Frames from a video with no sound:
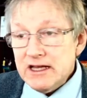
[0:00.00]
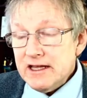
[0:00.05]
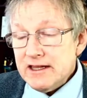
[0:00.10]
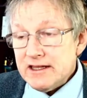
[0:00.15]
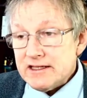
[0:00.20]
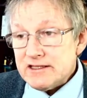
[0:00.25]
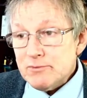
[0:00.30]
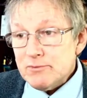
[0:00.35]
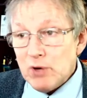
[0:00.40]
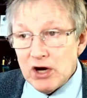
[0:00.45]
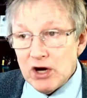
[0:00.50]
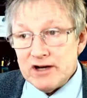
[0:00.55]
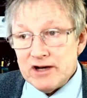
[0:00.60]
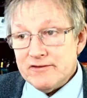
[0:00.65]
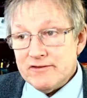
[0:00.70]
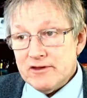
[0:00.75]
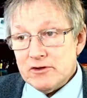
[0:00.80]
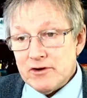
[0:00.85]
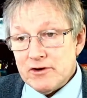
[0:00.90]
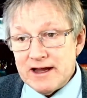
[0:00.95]
It's part of
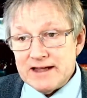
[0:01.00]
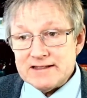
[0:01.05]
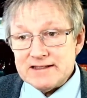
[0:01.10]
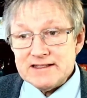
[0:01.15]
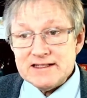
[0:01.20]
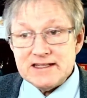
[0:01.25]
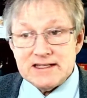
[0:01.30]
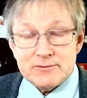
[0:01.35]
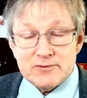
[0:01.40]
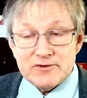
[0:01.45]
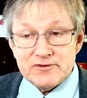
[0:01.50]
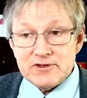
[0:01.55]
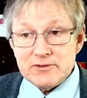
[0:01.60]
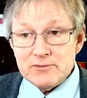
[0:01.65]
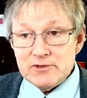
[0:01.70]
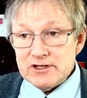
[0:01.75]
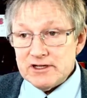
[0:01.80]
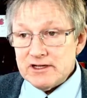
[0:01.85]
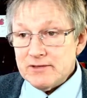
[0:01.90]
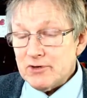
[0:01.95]
the grand scheme of
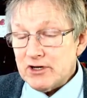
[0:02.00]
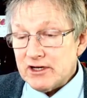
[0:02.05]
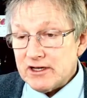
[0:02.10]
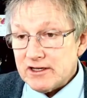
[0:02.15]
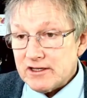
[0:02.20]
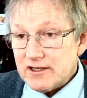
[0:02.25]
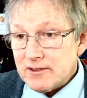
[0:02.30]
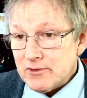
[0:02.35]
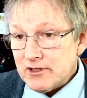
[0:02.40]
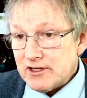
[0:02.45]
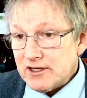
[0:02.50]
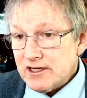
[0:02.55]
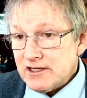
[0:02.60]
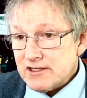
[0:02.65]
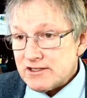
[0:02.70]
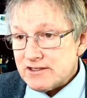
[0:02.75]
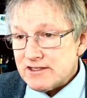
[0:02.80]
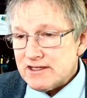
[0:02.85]
marketing communications.